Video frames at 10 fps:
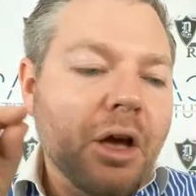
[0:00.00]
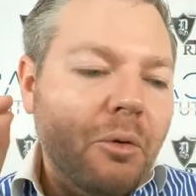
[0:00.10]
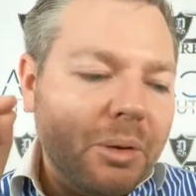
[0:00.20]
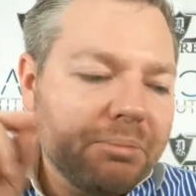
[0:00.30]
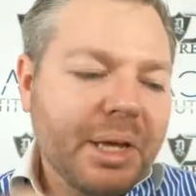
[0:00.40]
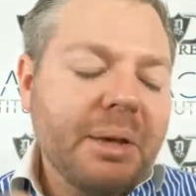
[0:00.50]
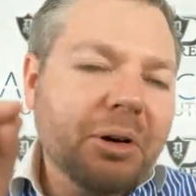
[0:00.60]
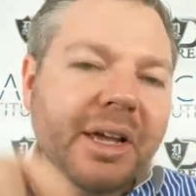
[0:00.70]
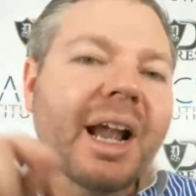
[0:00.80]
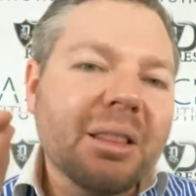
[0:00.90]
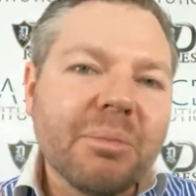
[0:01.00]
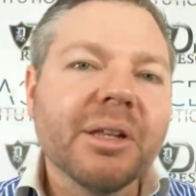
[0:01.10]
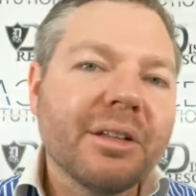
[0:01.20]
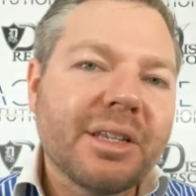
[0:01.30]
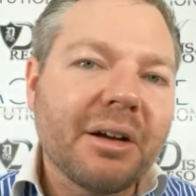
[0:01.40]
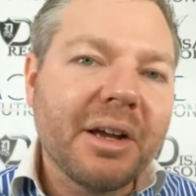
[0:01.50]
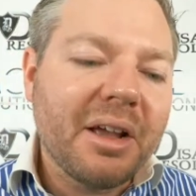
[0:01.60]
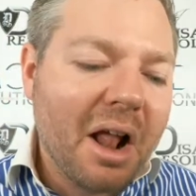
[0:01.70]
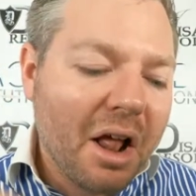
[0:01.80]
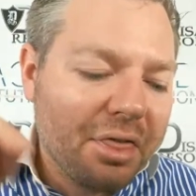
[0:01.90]
When people get out of the
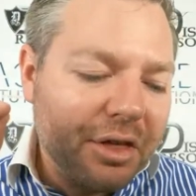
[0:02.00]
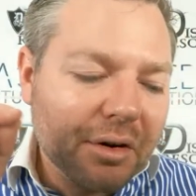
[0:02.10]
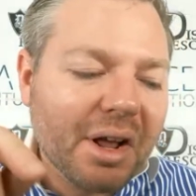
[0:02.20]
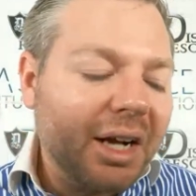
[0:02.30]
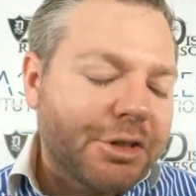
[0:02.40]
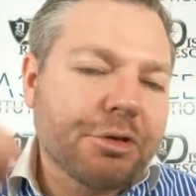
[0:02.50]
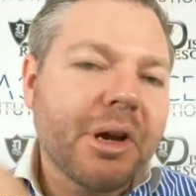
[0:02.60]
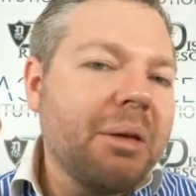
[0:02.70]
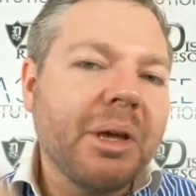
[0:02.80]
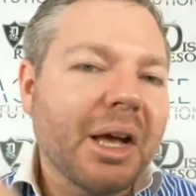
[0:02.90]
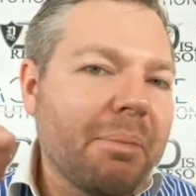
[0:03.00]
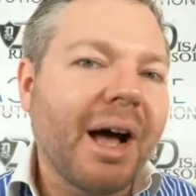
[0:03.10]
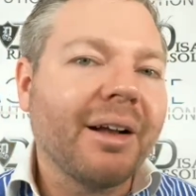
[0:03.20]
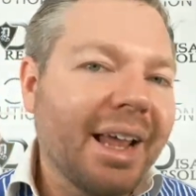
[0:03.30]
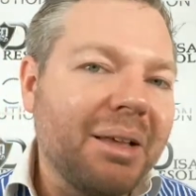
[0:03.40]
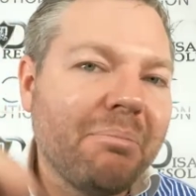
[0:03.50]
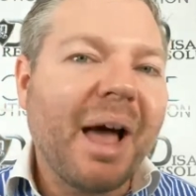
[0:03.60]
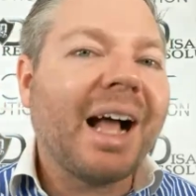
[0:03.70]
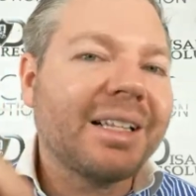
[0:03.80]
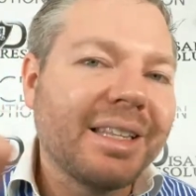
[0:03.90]
military, they're not dreaming about getting
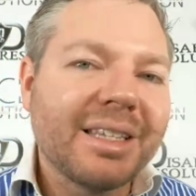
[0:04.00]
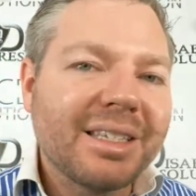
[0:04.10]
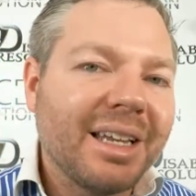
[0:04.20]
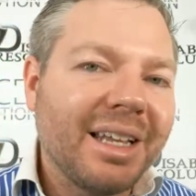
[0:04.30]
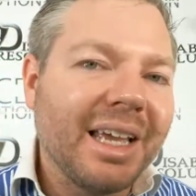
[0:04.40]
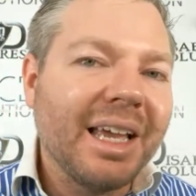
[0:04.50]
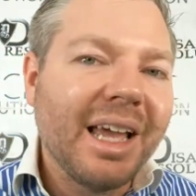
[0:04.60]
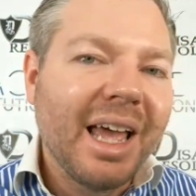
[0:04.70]
back to the city